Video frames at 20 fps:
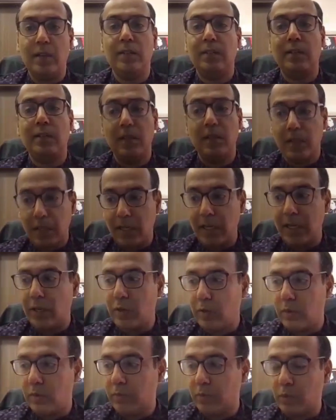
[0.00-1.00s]
is
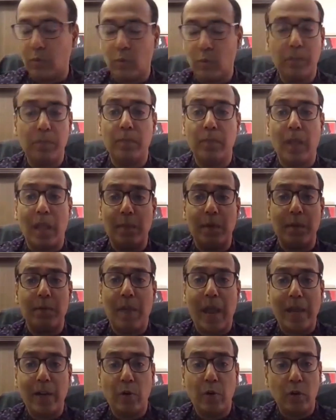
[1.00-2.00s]
certainly, I mean,
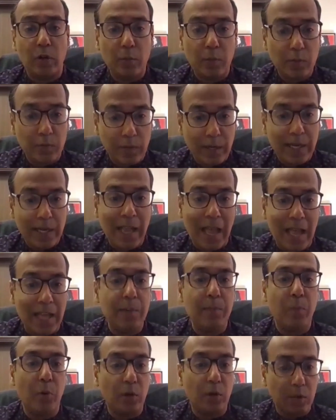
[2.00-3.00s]
my daughter was reading
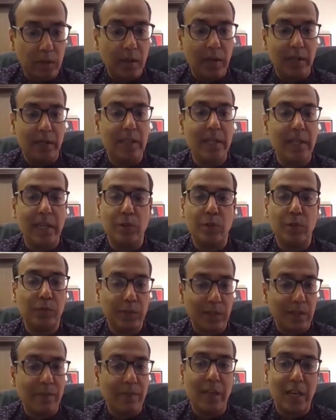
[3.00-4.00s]
Harry Potter at the age of
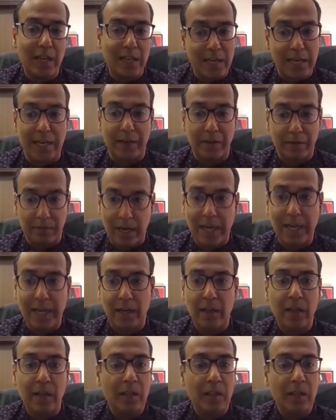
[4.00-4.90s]
7 and 8, right?